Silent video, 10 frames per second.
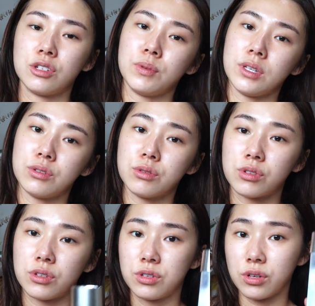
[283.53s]
to be
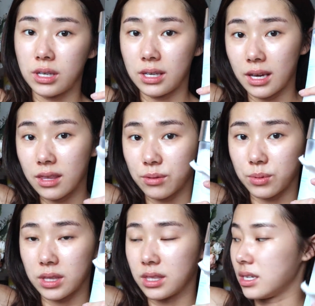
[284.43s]
used together
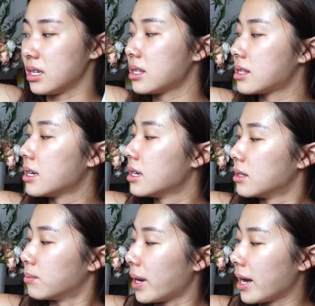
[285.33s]
with this,
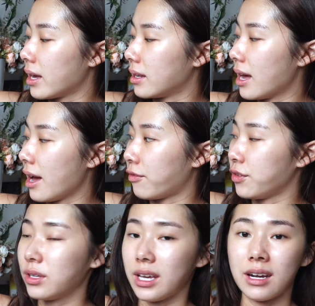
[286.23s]
but I
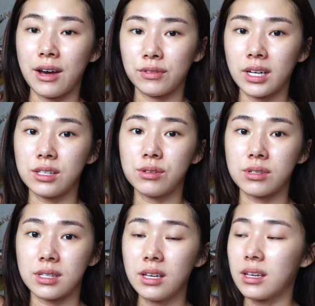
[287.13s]
feel that after I
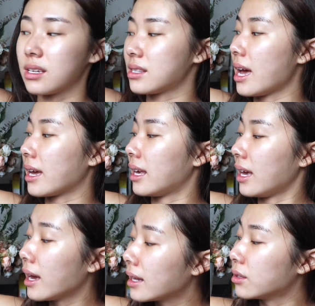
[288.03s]
use this, I
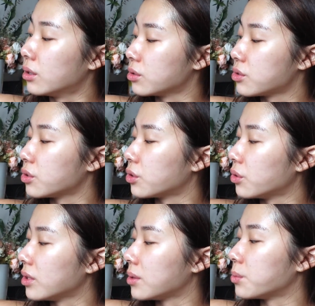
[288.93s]
can also
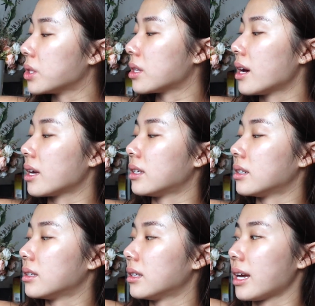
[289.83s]
go in with
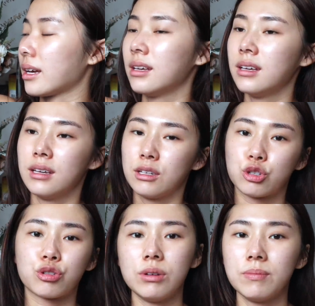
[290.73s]
other like
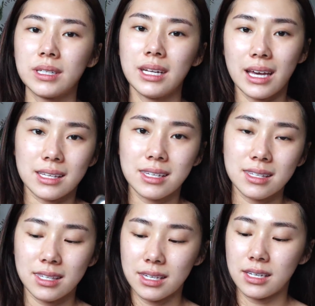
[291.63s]
treatment
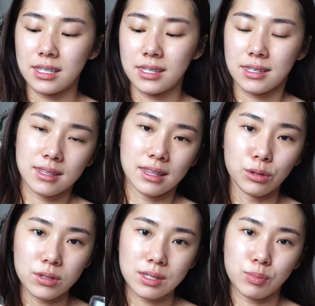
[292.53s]
essences,
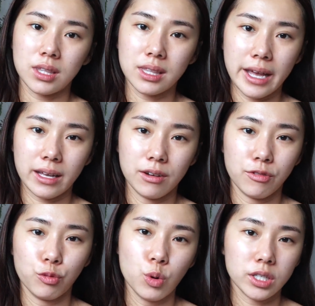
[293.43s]
those with like a
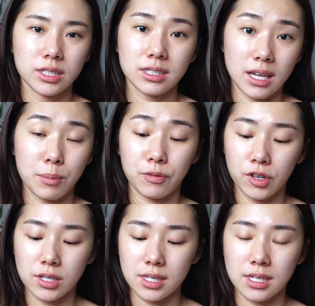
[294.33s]
water type of
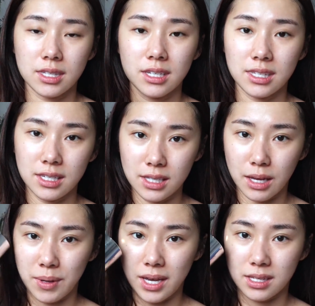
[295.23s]
consistency,
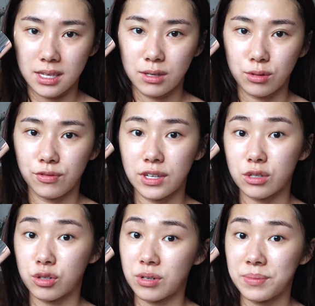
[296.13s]
like my SK2
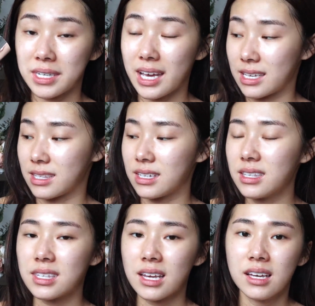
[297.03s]
facial treatment
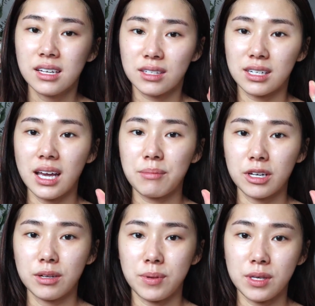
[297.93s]
essence. Today I'm
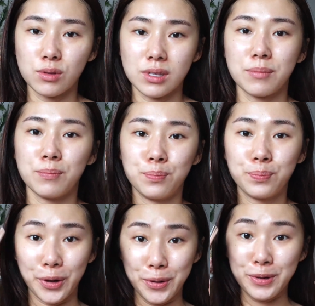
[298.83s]
gonna be using
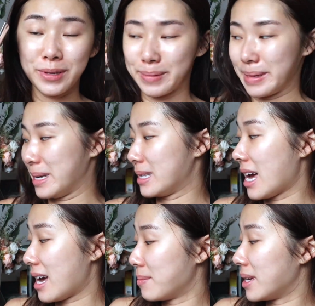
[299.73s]
both because
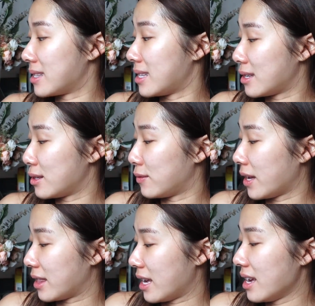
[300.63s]
I'm excessive
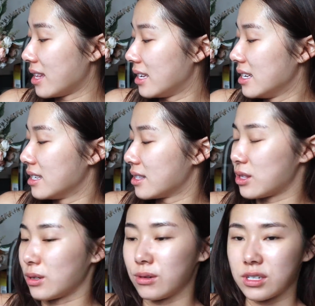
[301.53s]
like that.
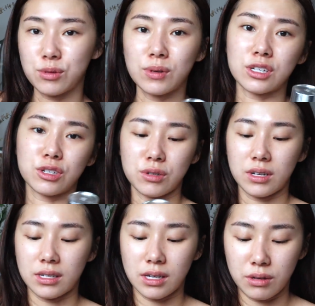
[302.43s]
So I just want to show you
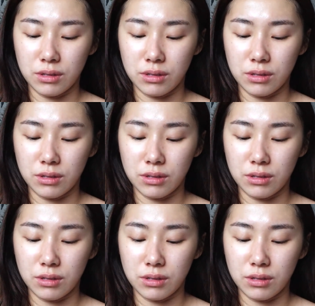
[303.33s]
guys how